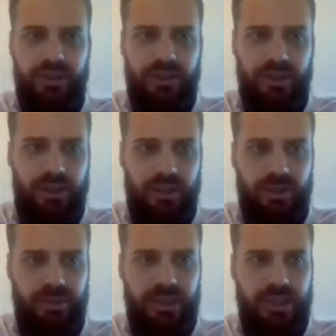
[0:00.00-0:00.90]
So
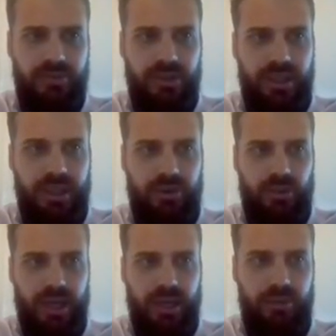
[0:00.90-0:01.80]
I'm going to see if I can get
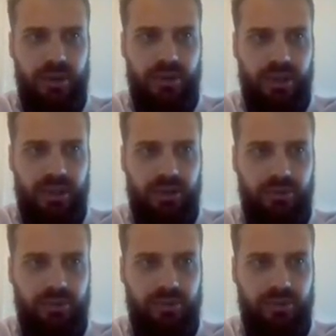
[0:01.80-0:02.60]
away with like a